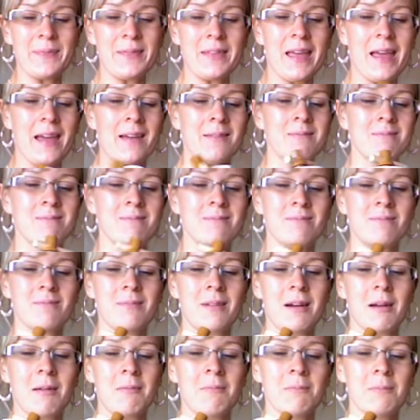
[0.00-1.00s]
Yeah,
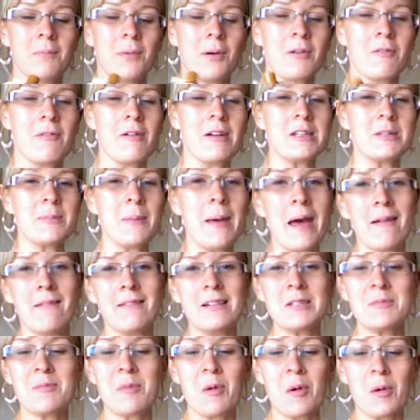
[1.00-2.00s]
my boyfriend's
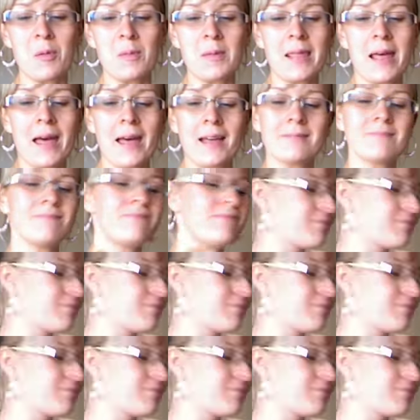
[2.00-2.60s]
parents brought me that.